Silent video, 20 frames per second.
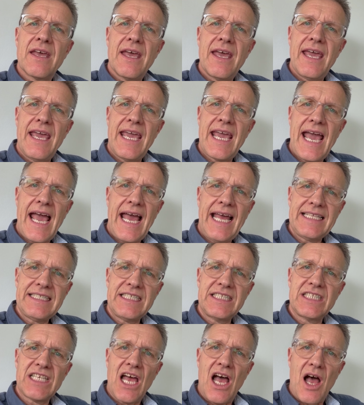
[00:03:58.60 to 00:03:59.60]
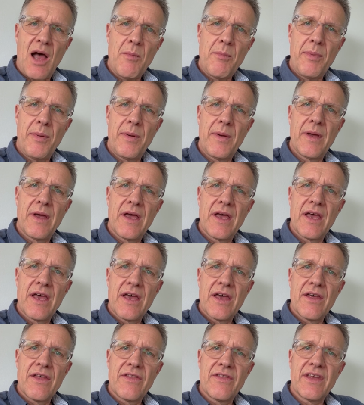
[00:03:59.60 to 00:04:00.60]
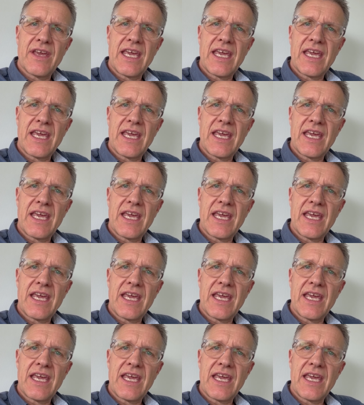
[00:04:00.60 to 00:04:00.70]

it adds up the